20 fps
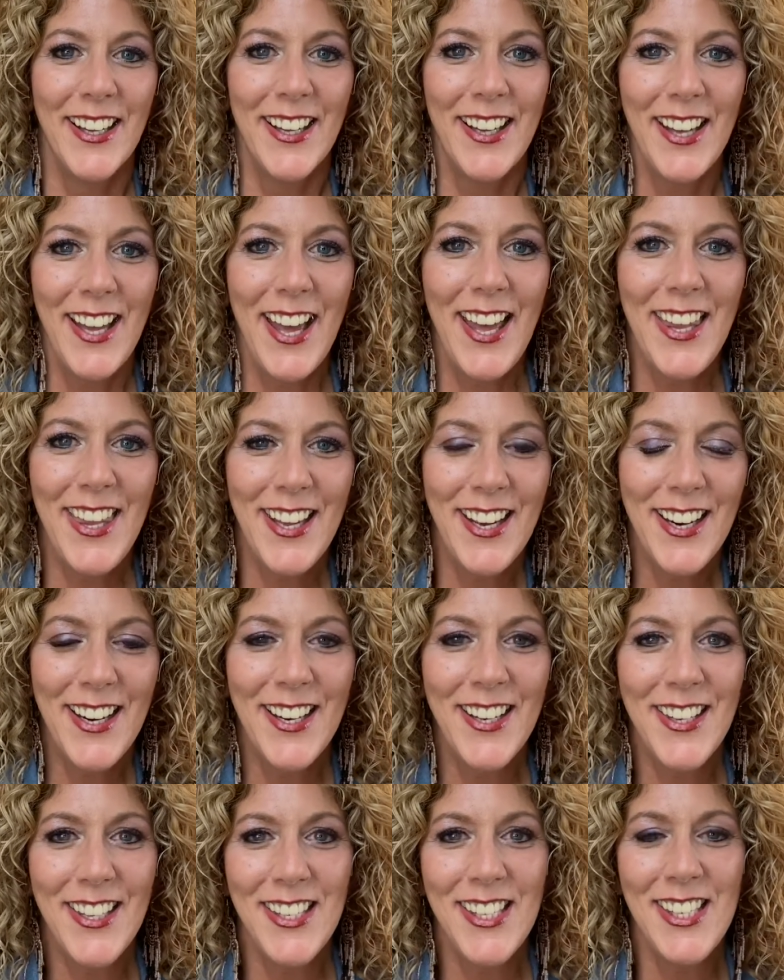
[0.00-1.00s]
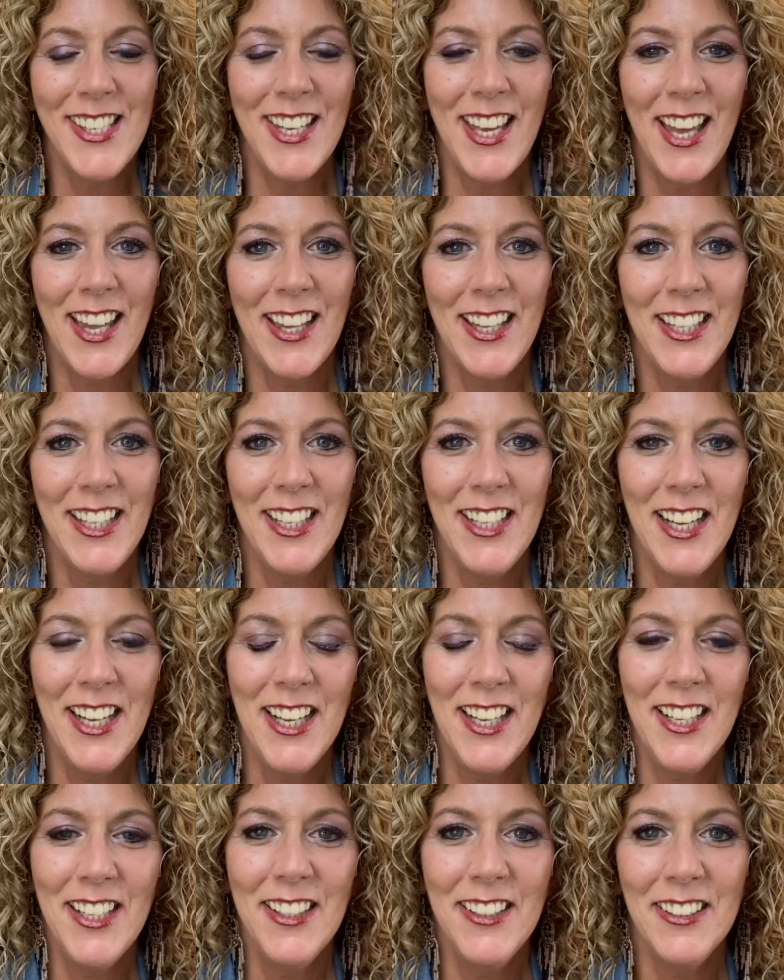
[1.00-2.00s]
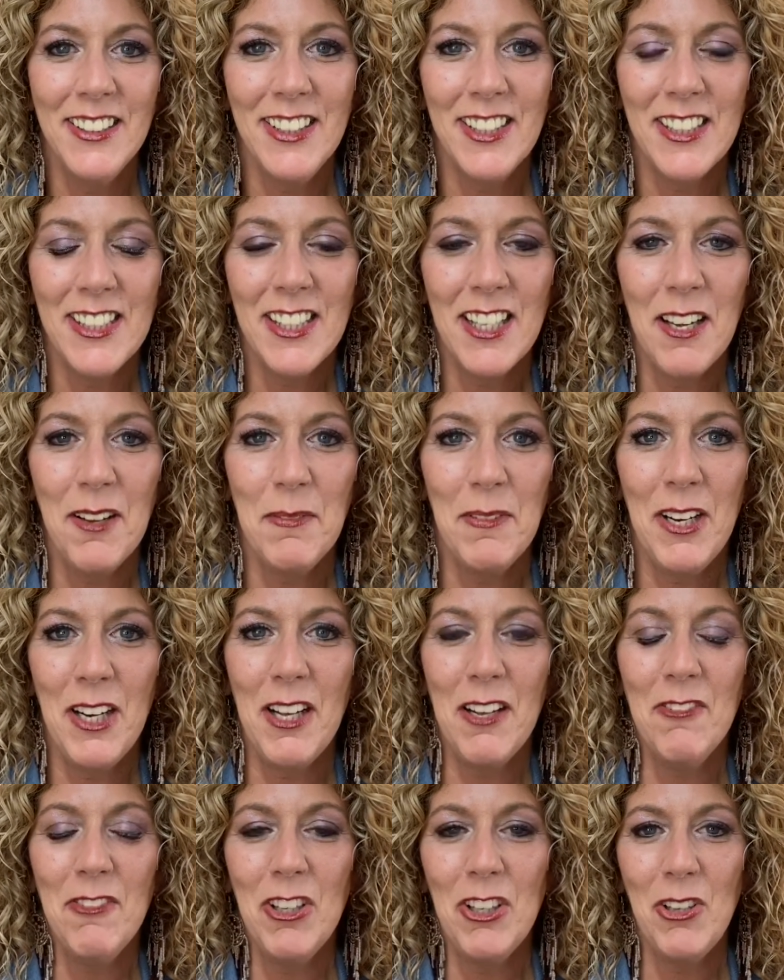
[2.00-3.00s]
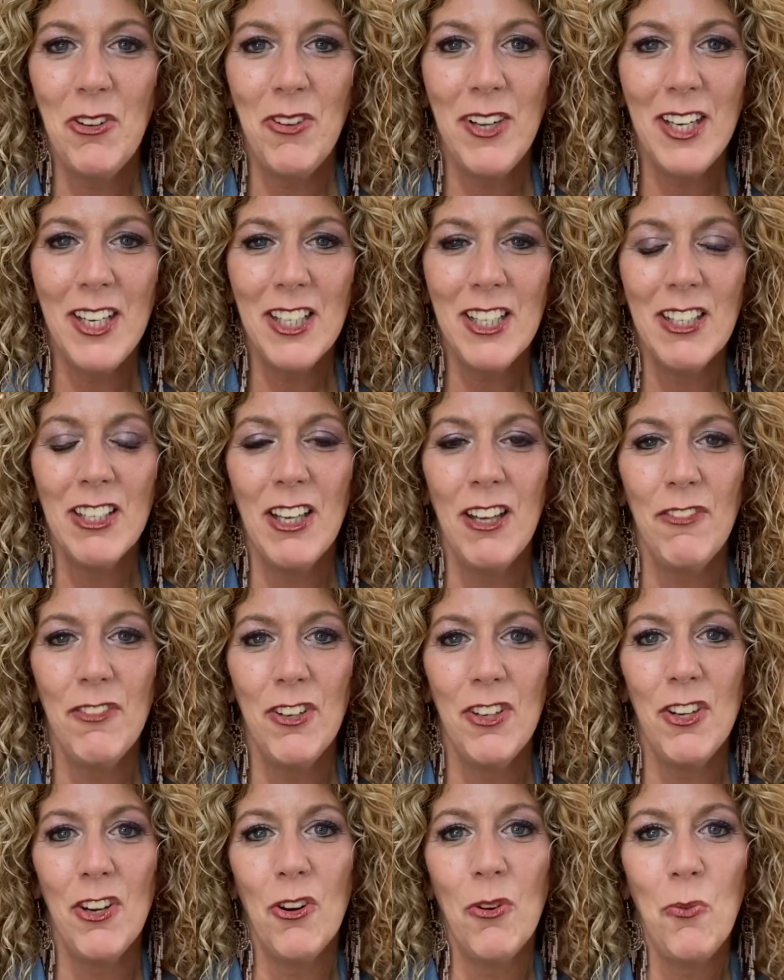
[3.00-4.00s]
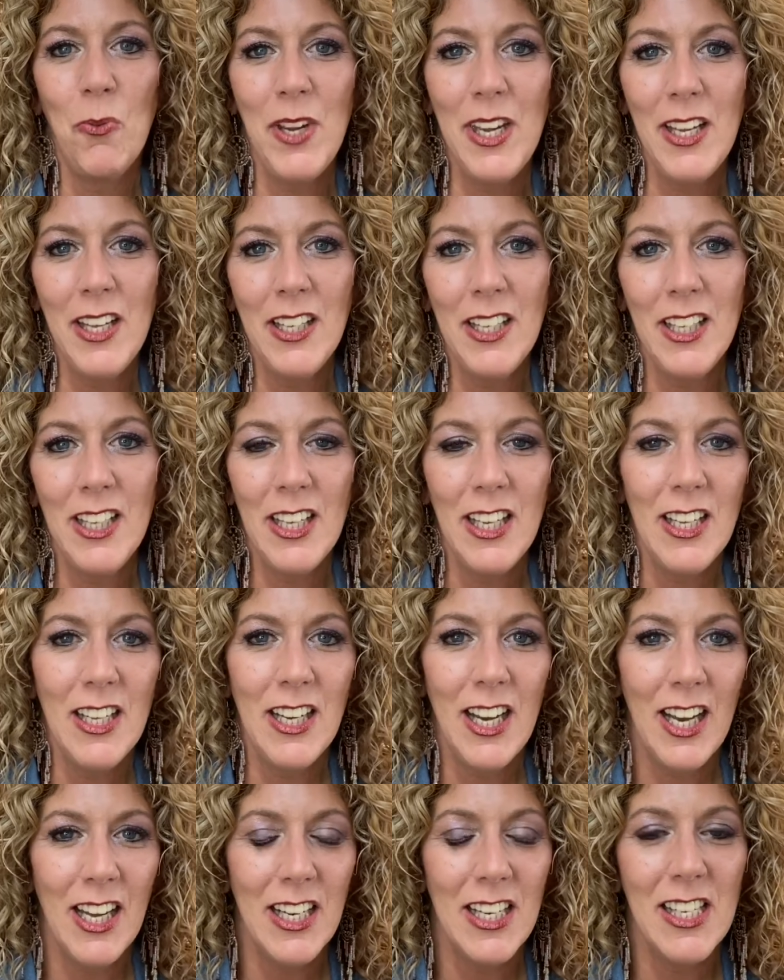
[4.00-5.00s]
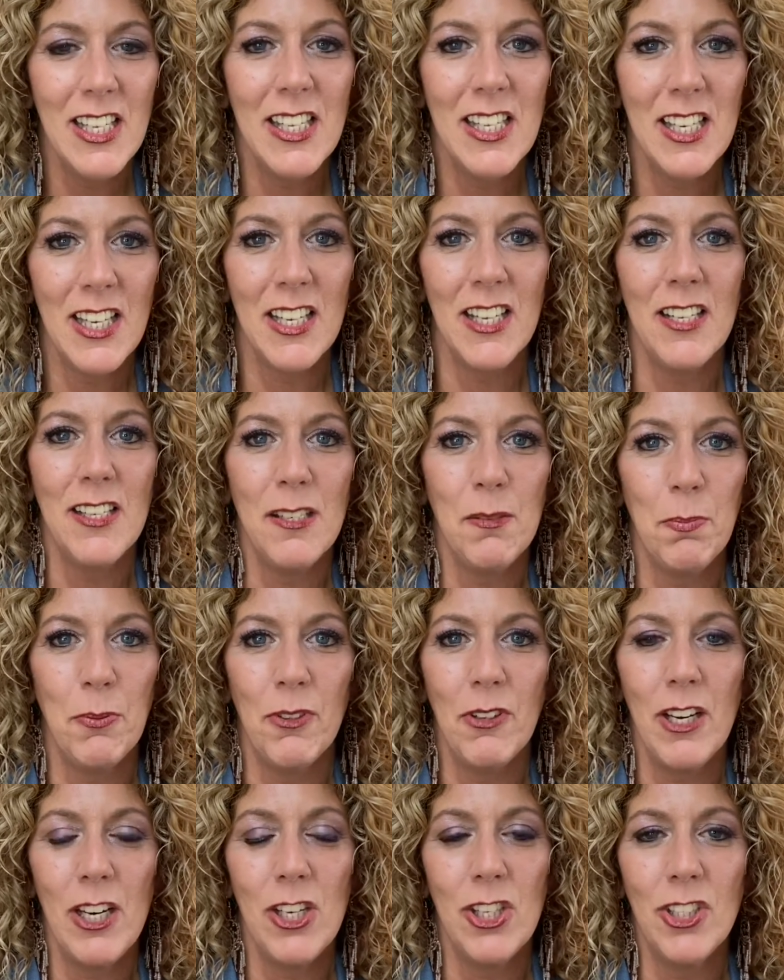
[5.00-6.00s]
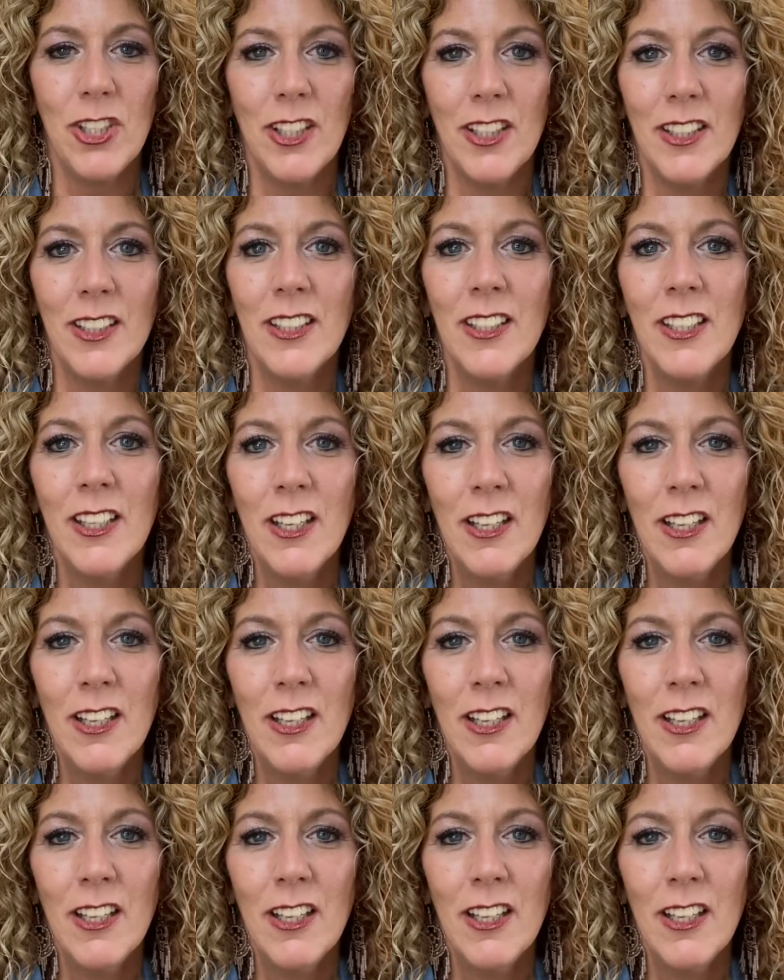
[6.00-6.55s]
Hey there, this is Kathleen L. Just coming on real quick to give you your weekly guidance and inspiration.